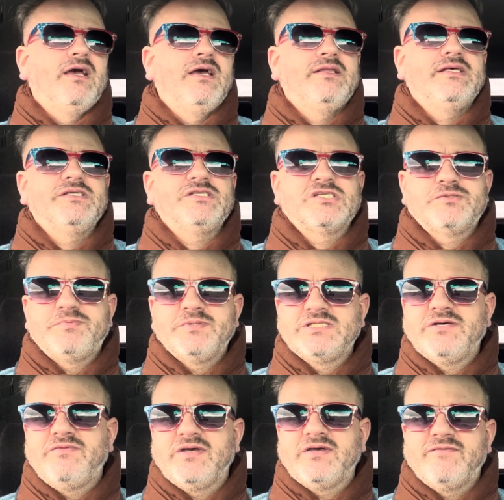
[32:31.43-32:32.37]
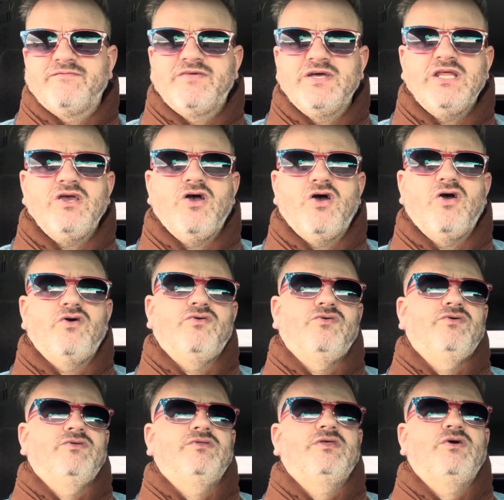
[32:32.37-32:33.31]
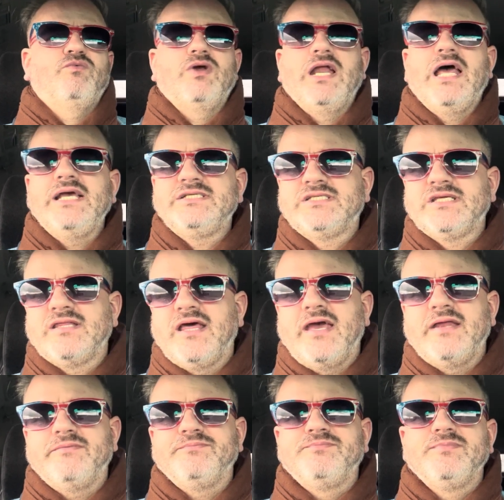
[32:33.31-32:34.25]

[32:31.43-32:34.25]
and there's a specific video that relates to that.